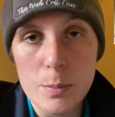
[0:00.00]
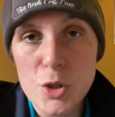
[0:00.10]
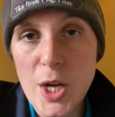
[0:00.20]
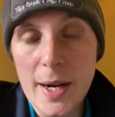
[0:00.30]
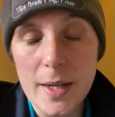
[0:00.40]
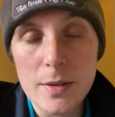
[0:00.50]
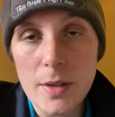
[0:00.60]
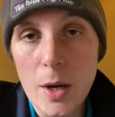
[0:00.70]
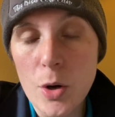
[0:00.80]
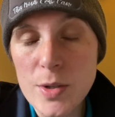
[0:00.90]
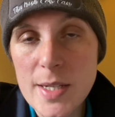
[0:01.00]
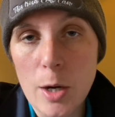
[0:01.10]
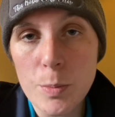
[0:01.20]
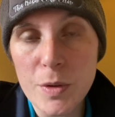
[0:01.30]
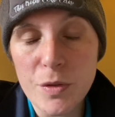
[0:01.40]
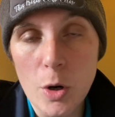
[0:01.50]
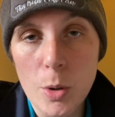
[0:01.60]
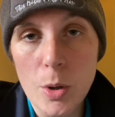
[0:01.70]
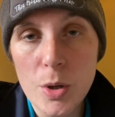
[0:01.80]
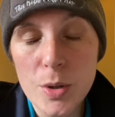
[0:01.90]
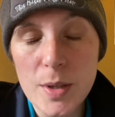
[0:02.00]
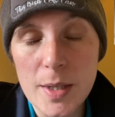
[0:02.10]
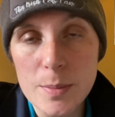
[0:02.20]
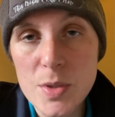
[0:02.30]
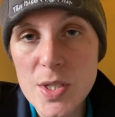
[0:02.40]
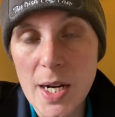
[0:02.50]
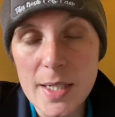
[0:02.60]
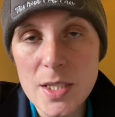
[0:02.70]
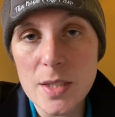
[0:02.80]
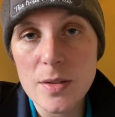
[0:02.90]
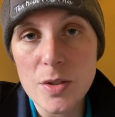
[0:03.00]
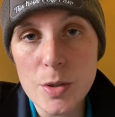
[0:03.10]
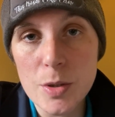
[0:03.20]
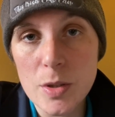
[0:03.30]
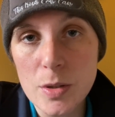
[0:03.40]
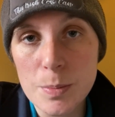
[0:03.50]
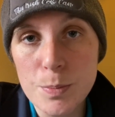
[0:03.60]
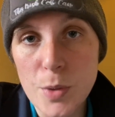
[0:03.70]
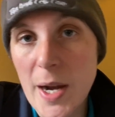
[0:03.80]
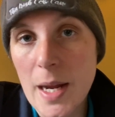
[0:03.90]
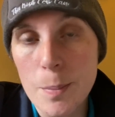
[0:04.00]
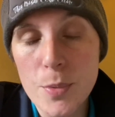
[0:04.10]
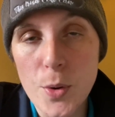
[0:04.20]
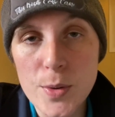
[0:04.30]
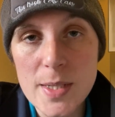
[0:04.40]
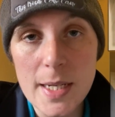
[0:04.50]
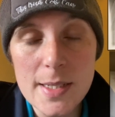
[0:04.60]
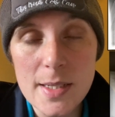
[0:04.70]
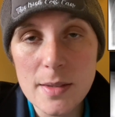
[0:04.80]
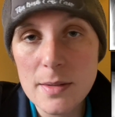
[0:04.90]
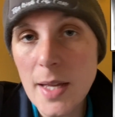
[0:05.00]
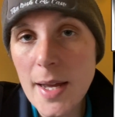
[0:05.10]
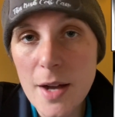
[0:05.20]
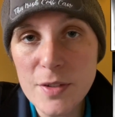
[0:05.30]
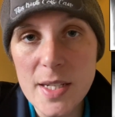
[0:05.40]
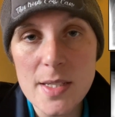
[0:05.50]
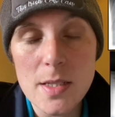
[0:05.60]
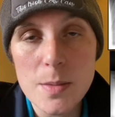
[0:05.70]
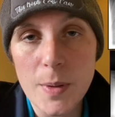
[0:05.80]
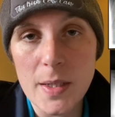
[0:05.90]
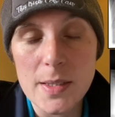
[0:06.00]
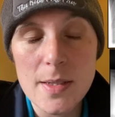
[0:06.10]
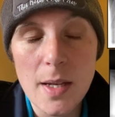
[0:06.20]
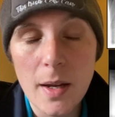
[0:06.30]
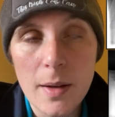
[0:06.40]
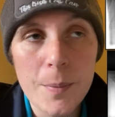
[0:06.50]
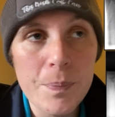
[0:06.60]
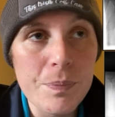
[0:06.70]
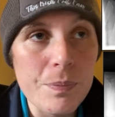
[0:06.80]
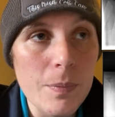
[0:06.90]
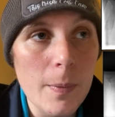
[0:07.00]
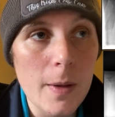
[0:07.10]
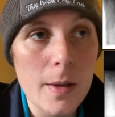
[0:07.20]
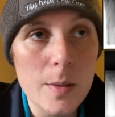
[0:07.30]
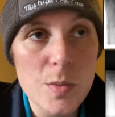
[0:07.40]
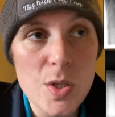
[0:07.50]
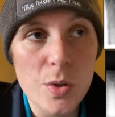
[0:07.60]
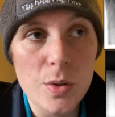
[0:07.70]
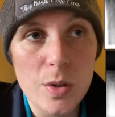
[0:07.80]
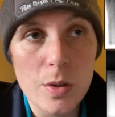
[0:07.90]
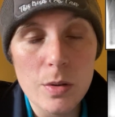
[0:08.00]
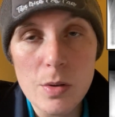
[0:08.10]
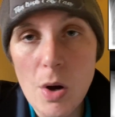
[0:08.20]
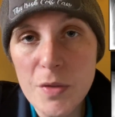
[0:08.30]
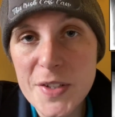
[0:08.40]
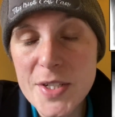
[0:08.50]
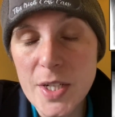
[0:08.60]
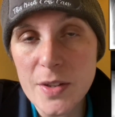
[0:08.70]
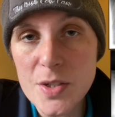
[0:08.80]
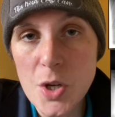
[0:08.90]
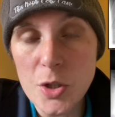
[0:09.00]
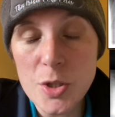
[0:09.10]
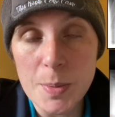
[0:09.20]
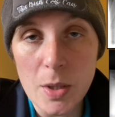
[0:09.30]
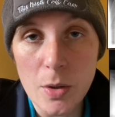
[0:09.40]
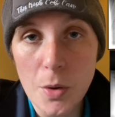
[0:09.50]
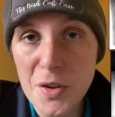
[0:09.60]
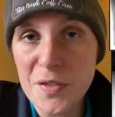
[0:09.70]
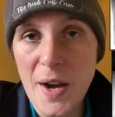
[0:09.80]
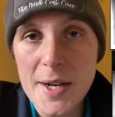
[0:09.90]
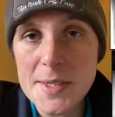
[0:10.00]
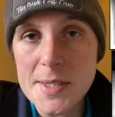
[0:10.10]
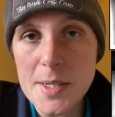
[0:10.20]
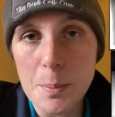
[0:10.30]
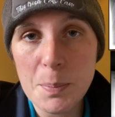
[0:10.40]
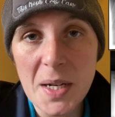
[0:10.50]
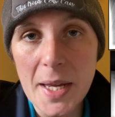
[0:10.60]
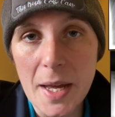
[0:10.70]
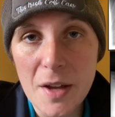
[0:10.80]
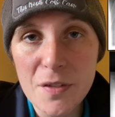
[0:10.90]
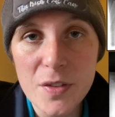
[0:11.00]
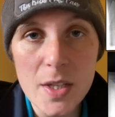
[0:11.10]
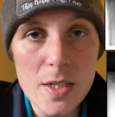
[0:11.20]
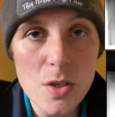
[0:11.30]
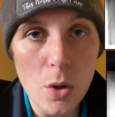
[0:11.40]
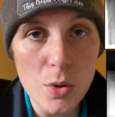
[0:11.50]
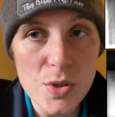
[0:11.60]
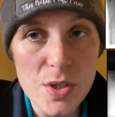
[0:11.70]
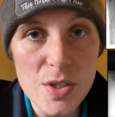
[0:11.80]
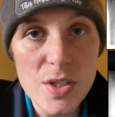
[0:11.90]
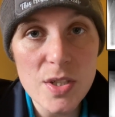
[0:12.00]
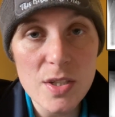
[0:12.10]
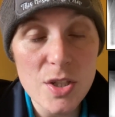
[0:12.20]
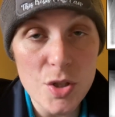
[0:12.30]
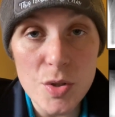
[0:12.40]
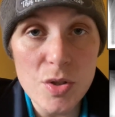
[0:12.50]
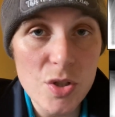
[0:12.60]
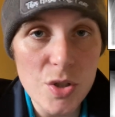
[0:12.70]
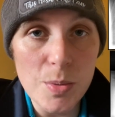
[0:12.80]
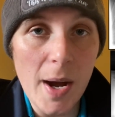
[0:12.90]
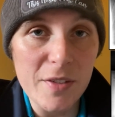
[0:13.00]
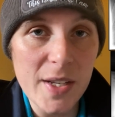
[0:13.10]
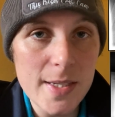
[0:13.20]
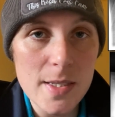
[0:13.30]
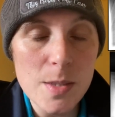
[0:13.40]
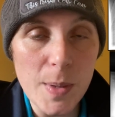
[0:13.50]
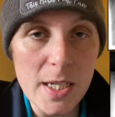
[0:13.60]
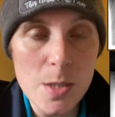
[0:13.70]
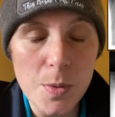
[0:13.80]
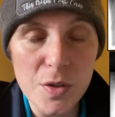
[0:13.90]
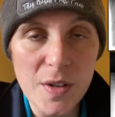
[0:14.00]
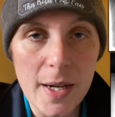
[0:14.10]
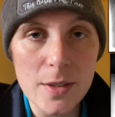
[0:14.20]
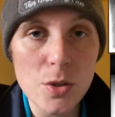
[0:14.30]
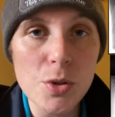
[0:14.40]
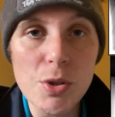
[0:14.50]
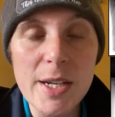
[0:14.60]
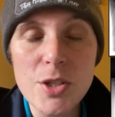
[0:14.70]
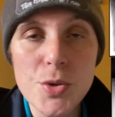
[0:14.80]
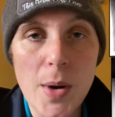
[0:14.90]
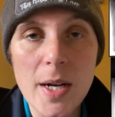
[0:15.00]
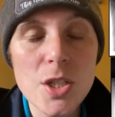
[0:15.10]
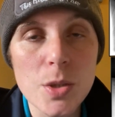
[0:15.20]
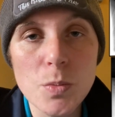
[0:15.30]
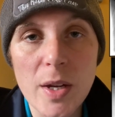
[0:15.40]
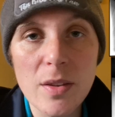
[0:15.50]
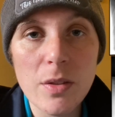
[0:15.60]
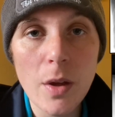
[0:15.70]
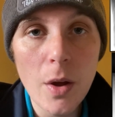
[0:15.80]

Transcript: checking their horse out before starting the breaking process, and they have kissing spines. So obviously there's got to be other factors at play for these horses to have kissing spines but have had no interaction with